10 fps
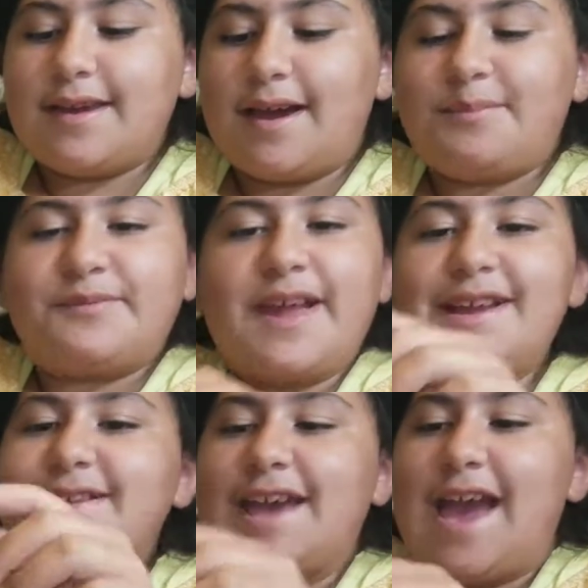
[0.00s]

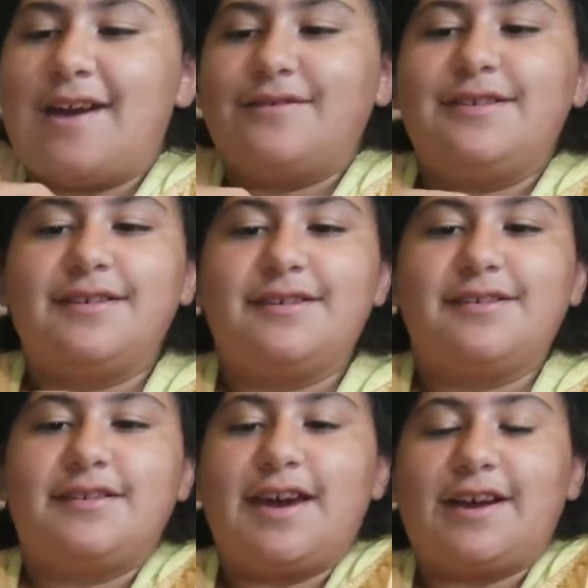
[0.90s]
upside down
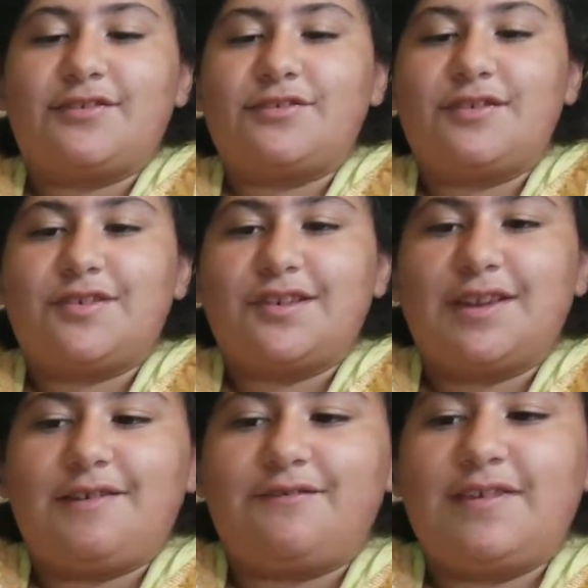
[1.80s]

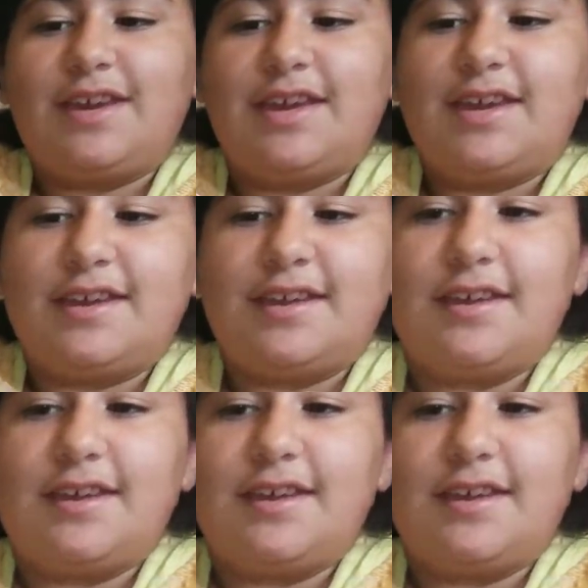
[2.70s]
toxicity V,